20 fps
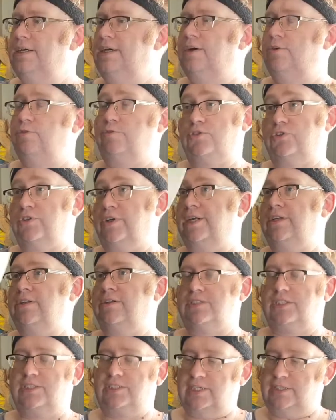I've tried
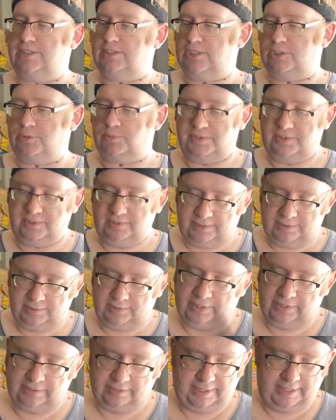not to touch this, but
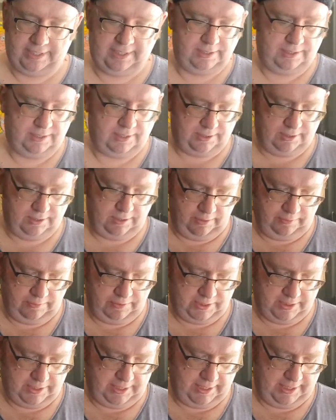well, it's
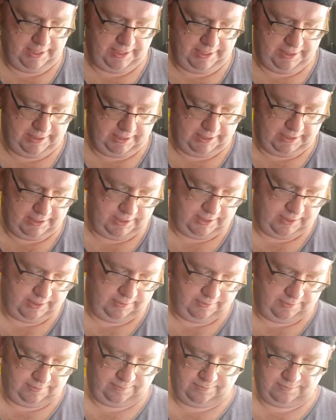obviously
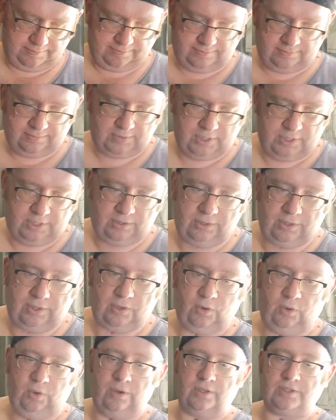it's the
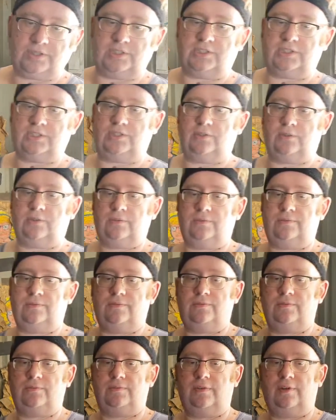oils are still
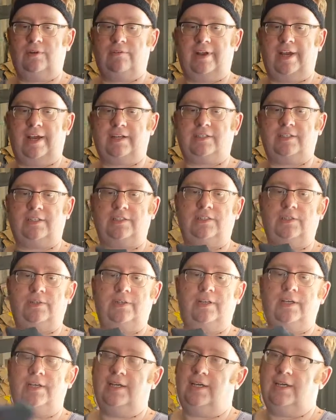reacting to
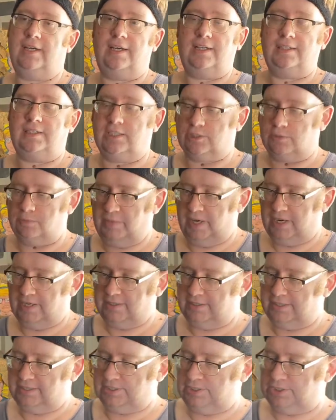it. Doesn't matter.
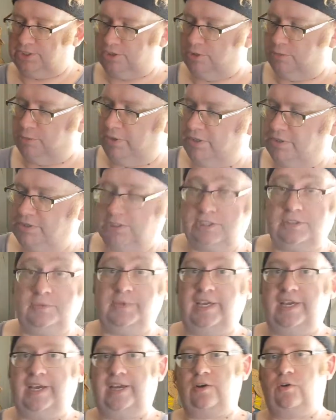This is supposed to
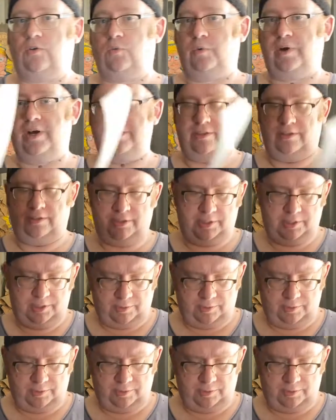be a weathered